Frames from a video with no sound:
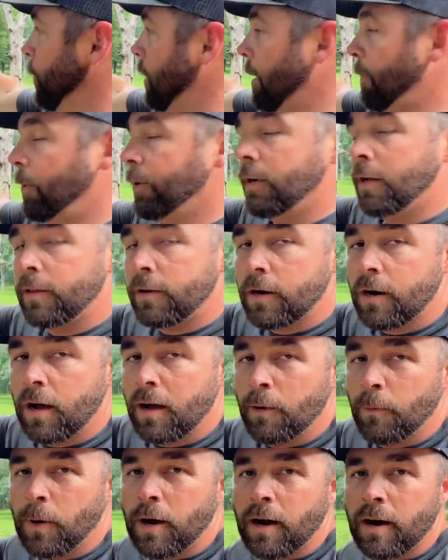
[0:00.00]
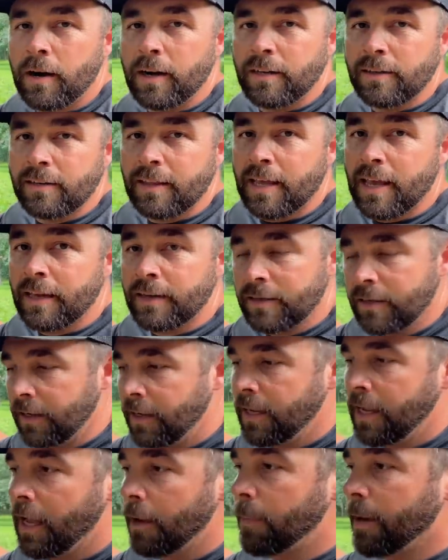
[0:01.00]
up another hot wire into that
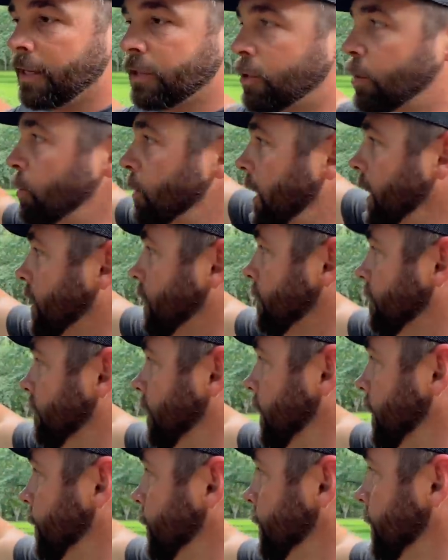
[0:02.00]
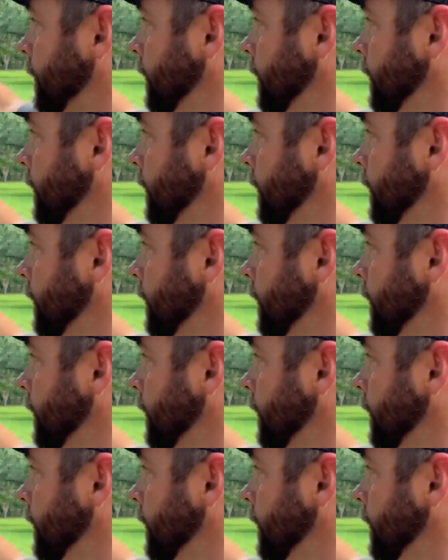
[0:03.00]
about two acre field